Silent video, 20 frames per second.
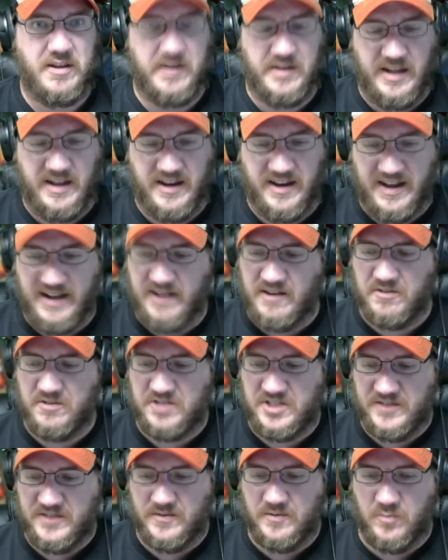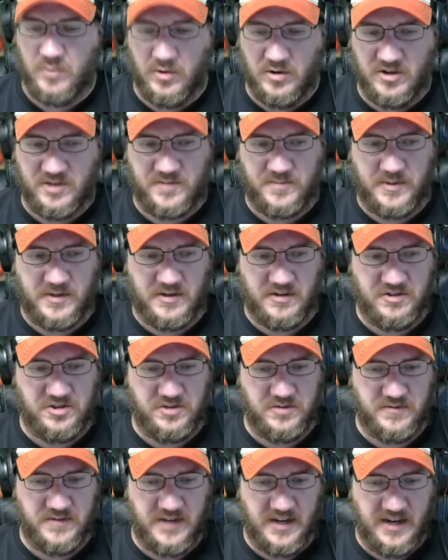And now it's even worse because
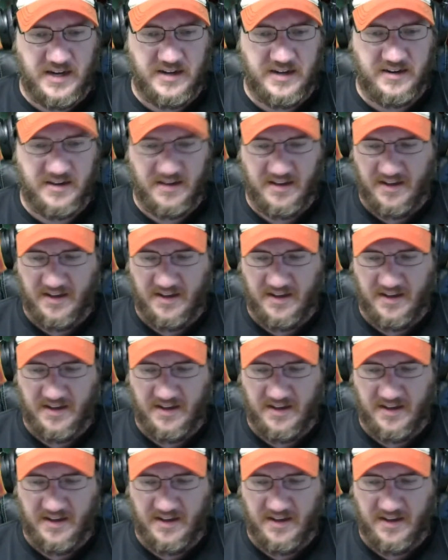you've got